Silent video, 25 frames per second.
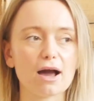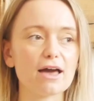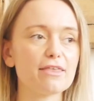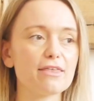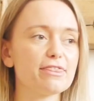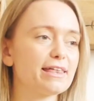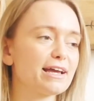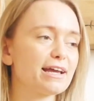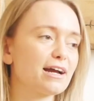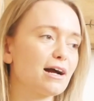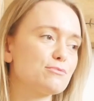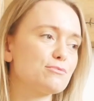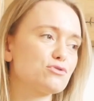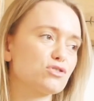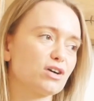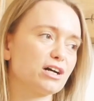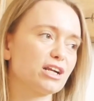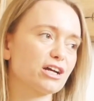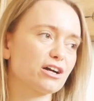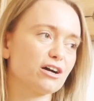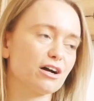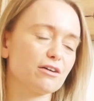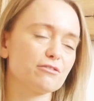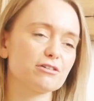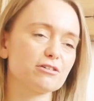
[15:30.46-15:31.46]
I think I'm trying
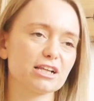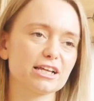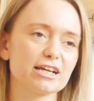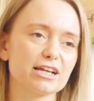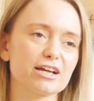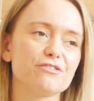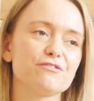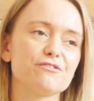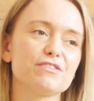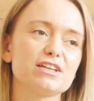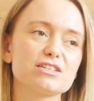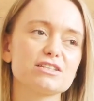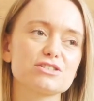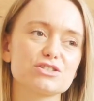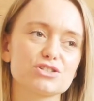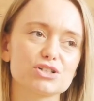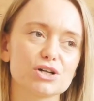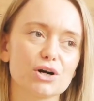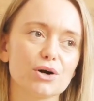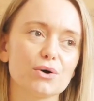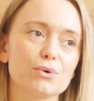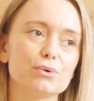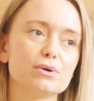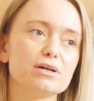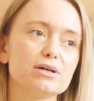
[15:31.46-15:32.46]
to currently convince
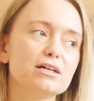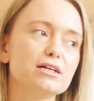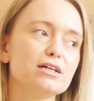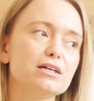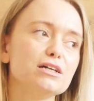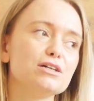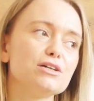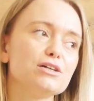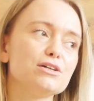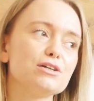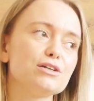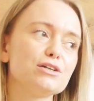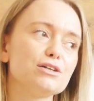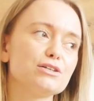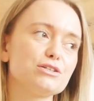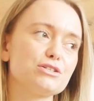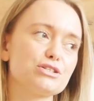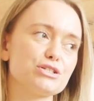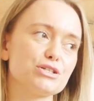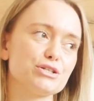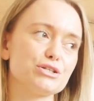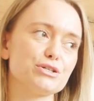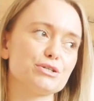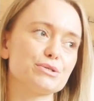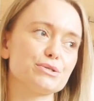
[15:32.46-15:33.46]
Joel
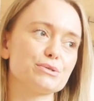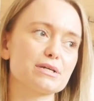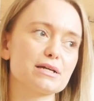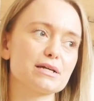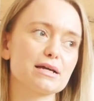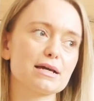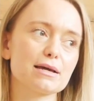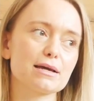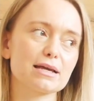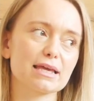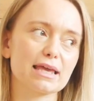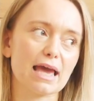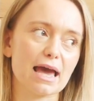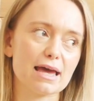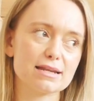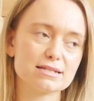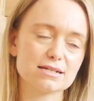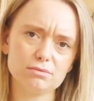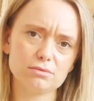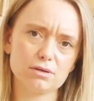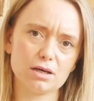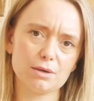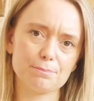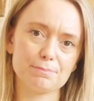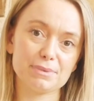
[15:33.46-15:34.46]
to
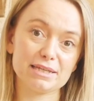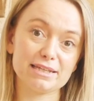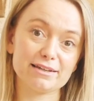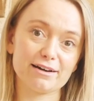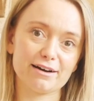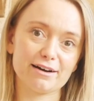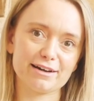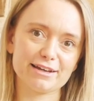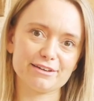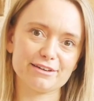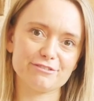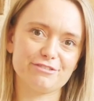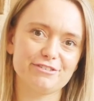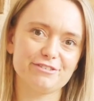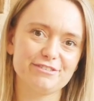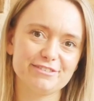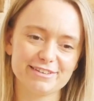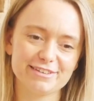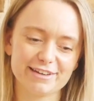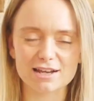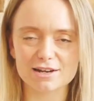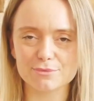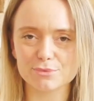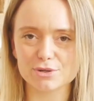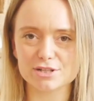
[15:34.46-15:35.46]
get a beehive
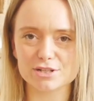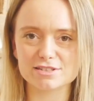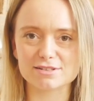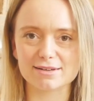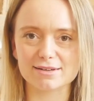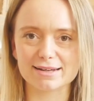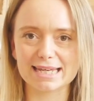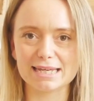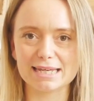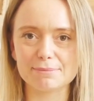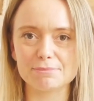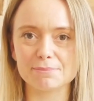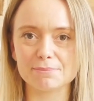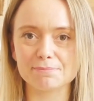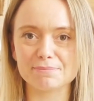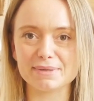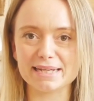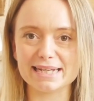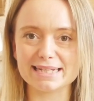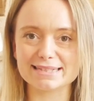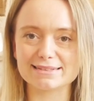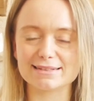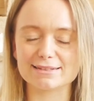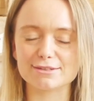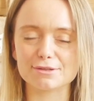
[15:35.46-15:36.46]
and I want to start keeping
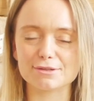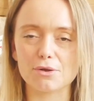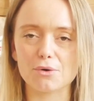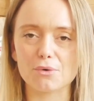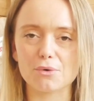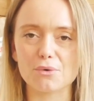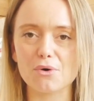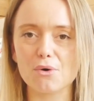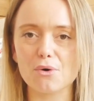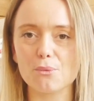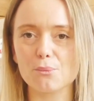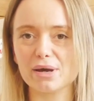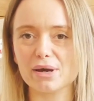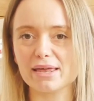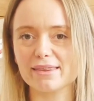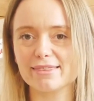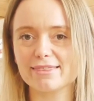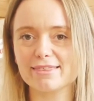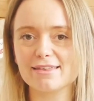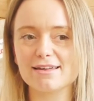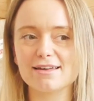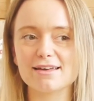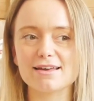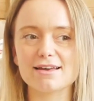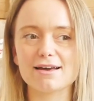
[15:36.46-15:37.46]
bees along
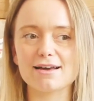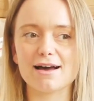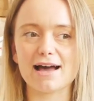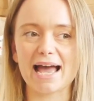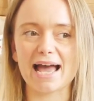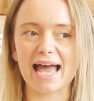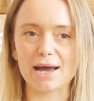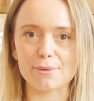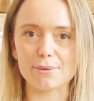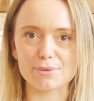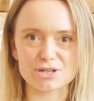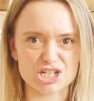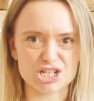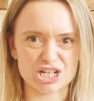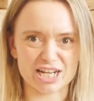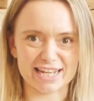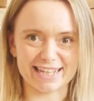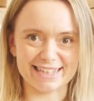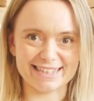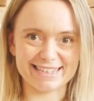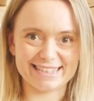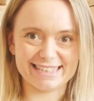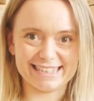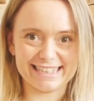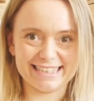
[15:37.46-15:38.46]
with our
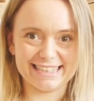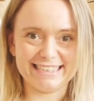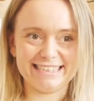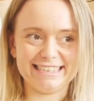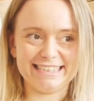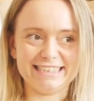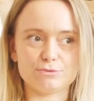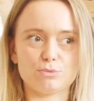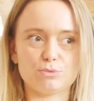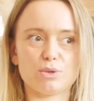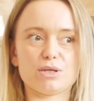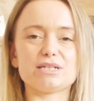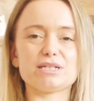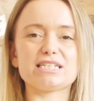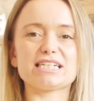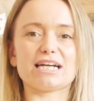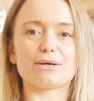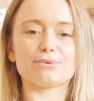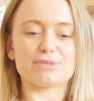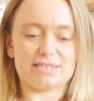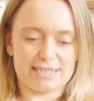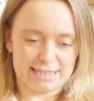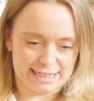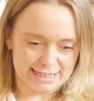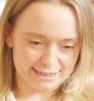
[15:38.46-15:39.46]
chickens. We
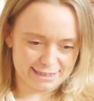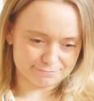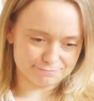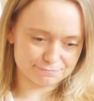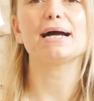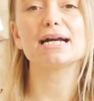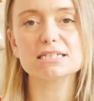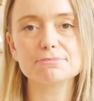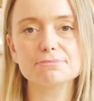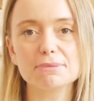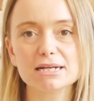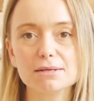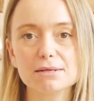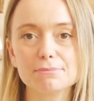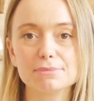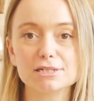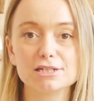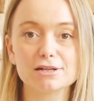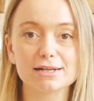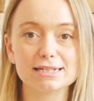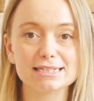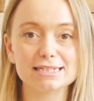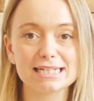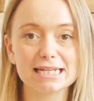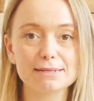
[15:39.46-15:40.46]
shall see. That's my number
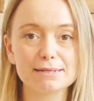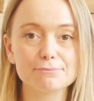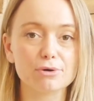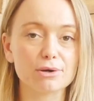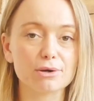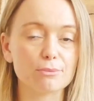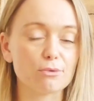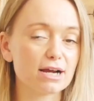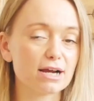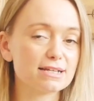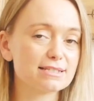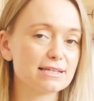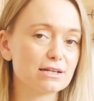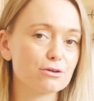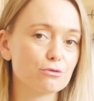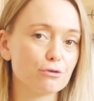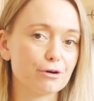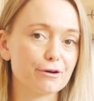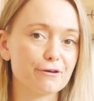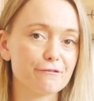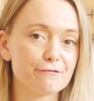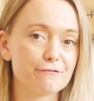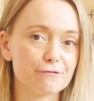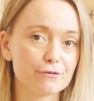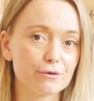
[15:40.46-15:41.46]
19 point where I said
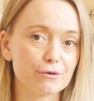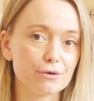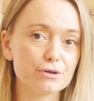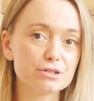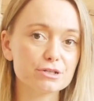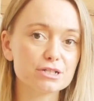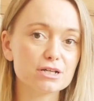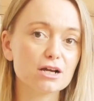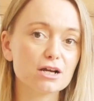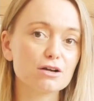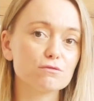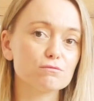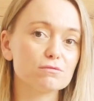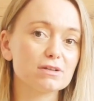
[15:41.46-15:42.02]
grow food.